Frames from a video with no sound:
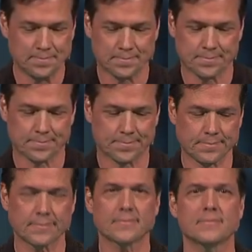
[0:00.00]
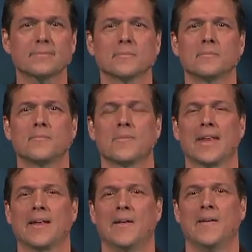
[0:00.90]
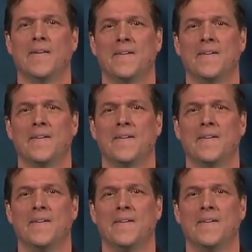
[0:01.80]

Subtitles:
(no one is talking)